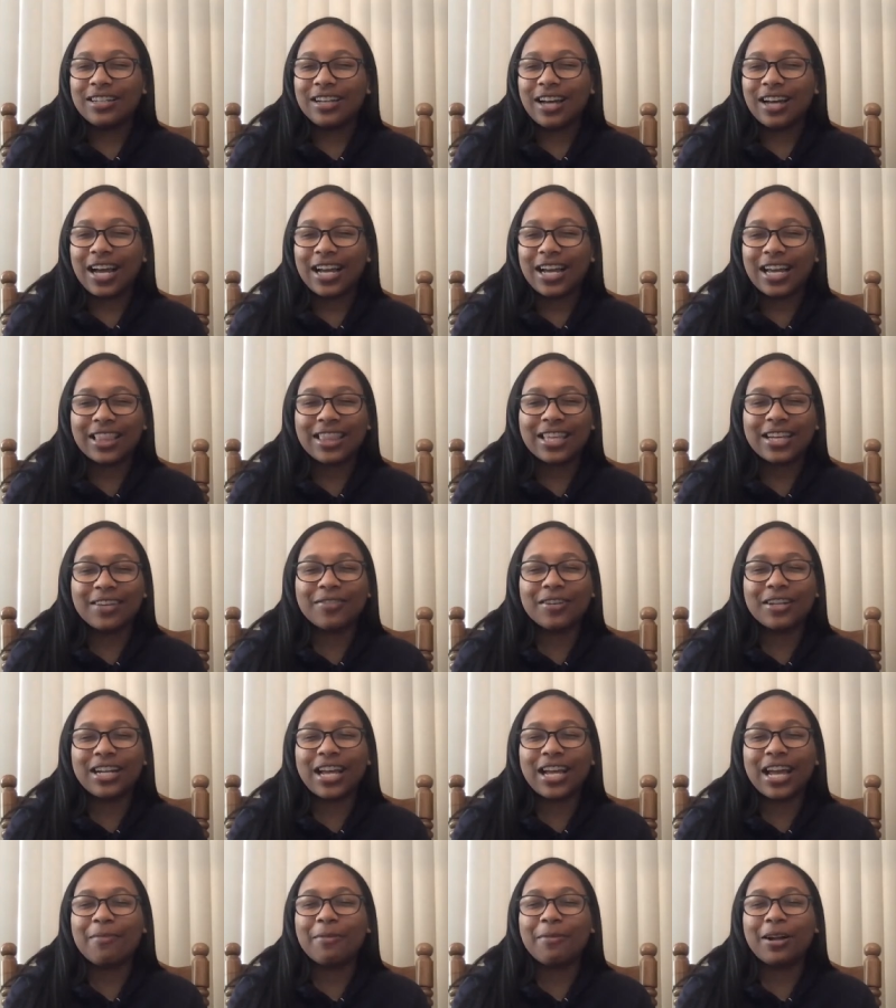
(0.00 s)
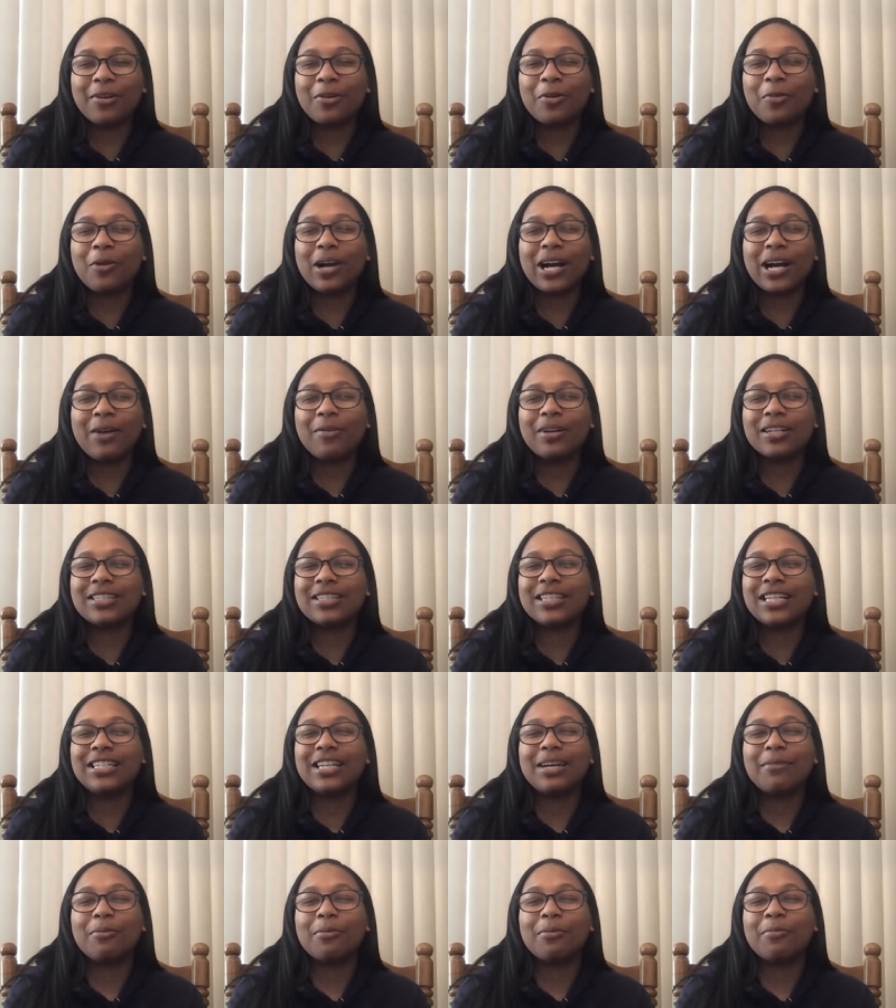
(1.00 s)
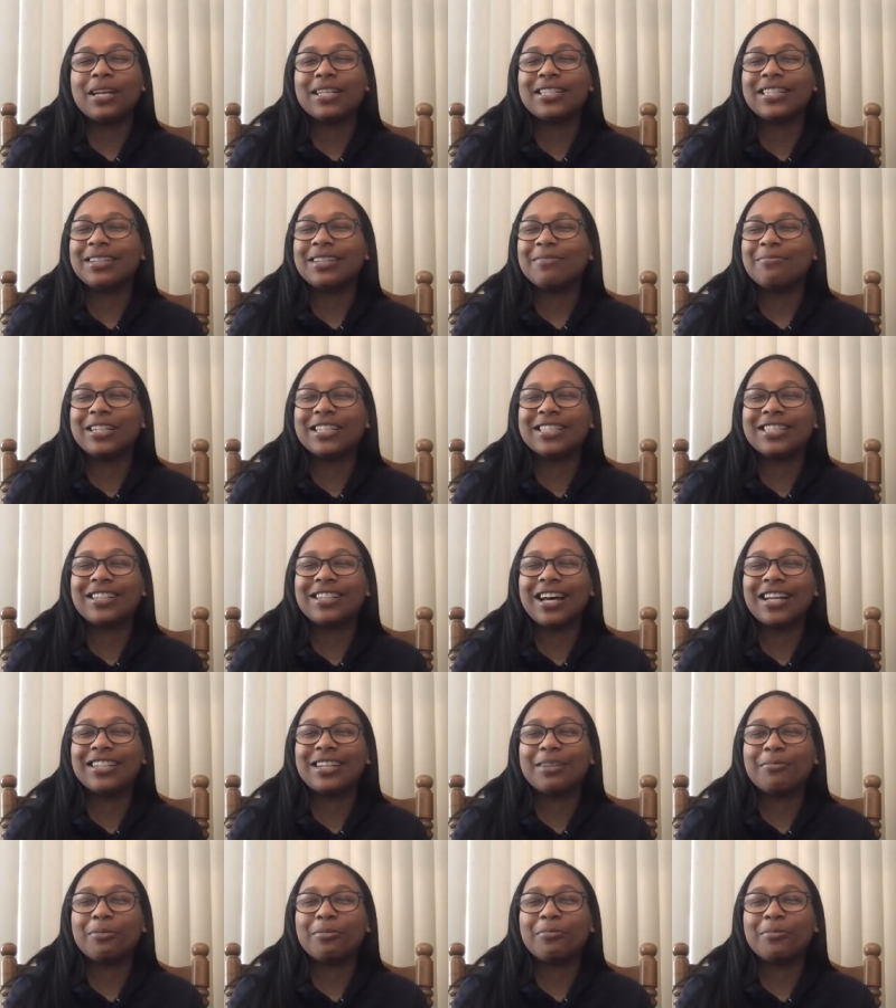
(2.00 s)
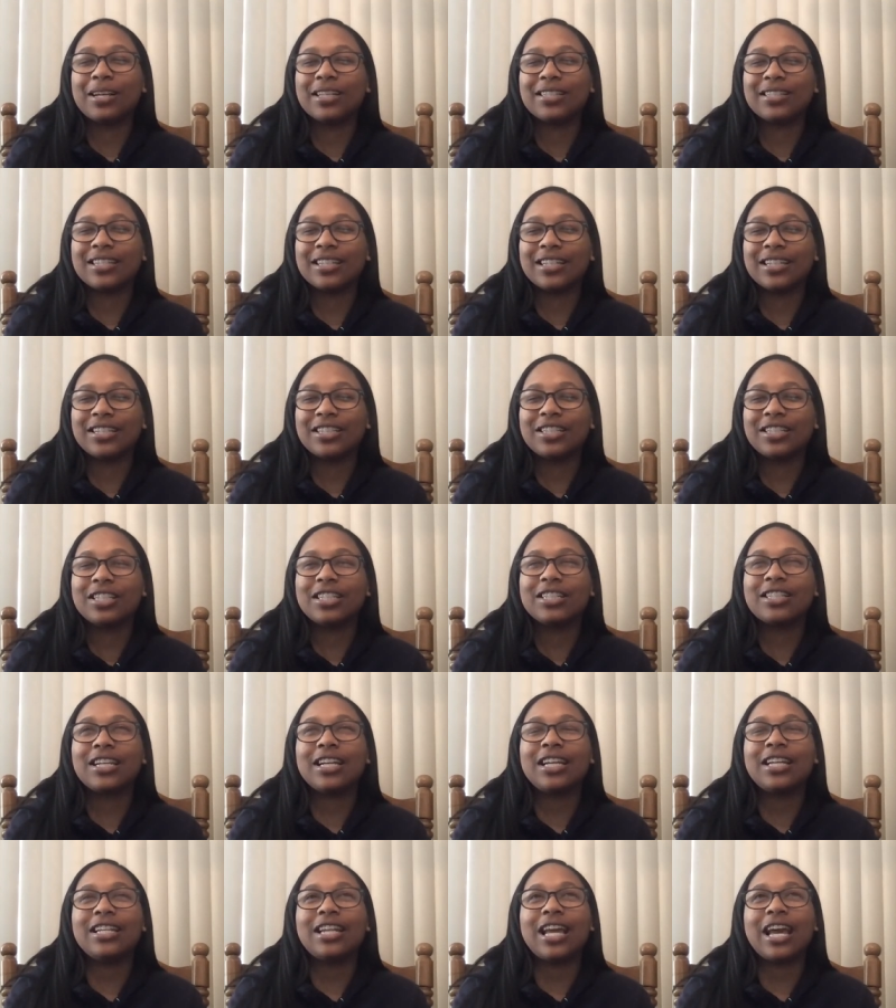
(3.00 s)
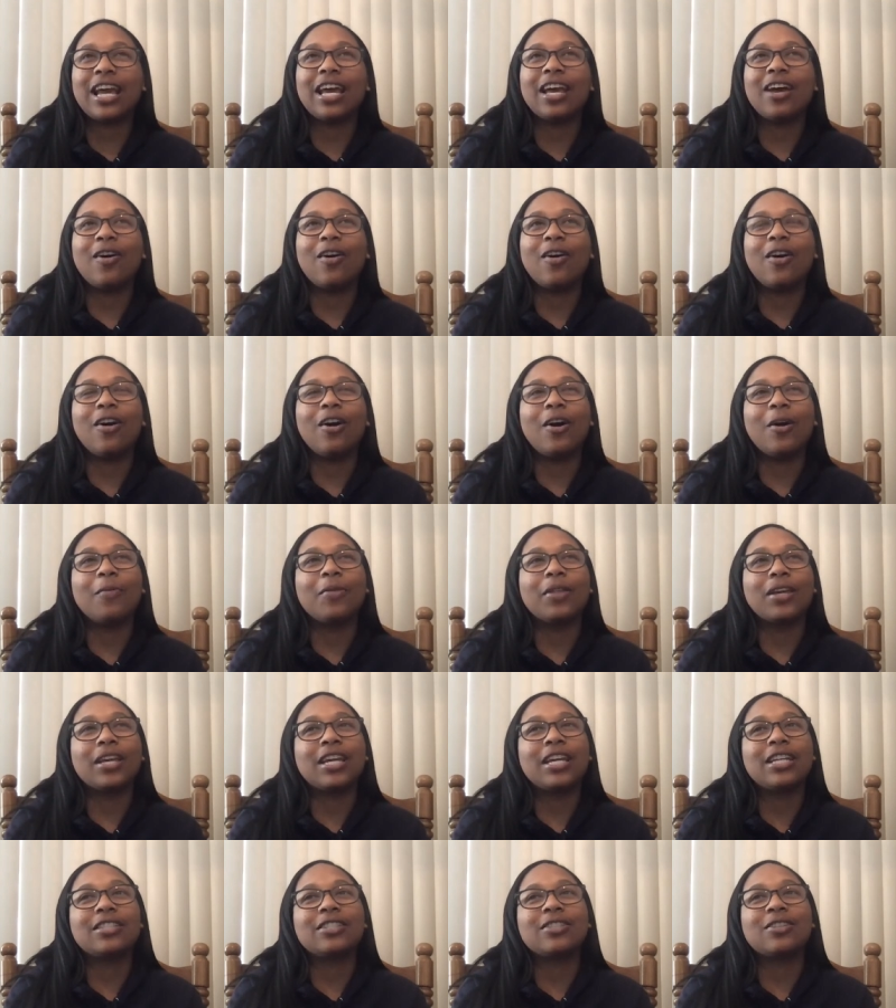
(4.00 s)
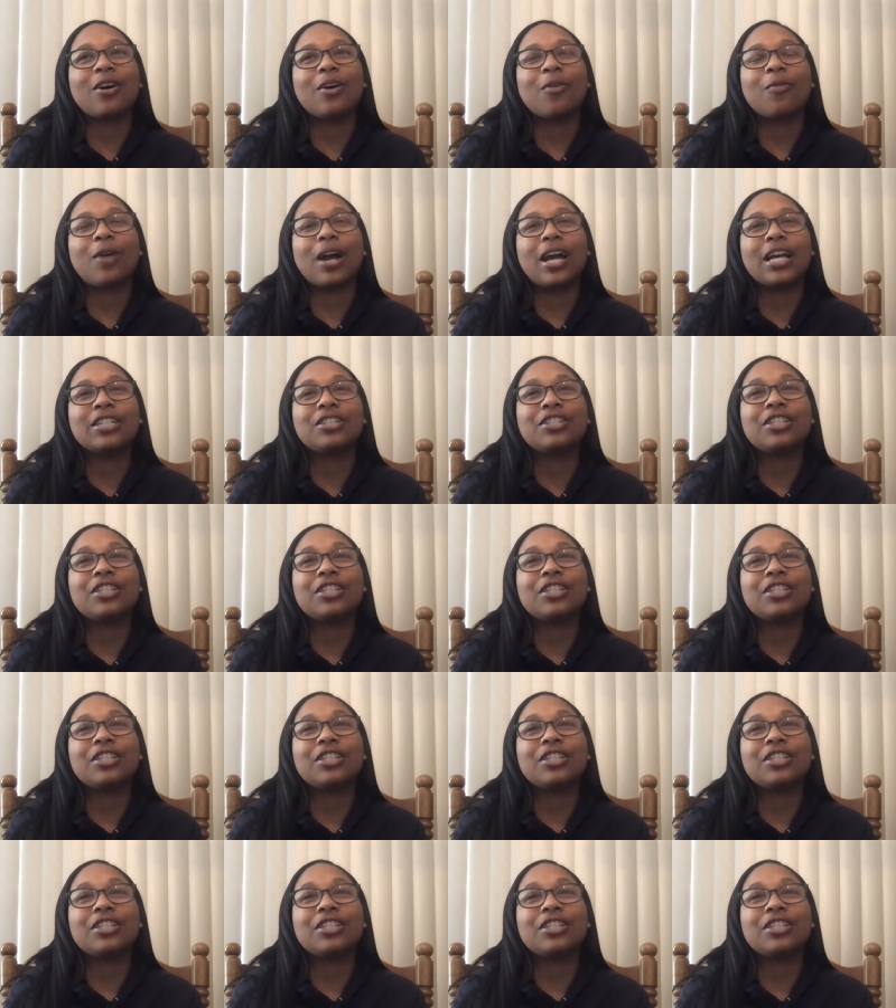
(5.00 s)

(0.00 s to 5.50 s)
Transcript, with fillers: I can't think of her name. I don't know why I want to say Deborah Messing, but it's not Deborah Messing. She's in that mm-hmm. uh, The Kids is All Right.